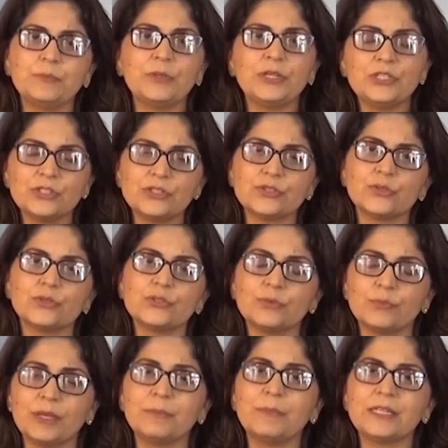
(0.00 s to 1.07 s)
patients
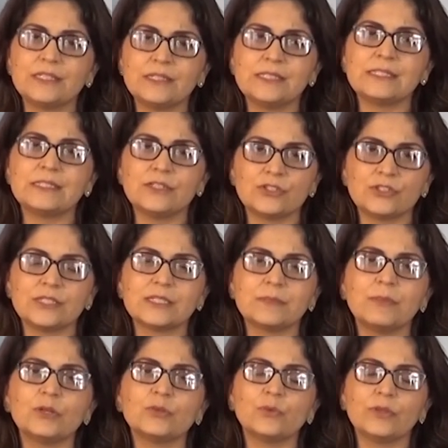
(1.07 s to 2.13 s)
also make better decisions about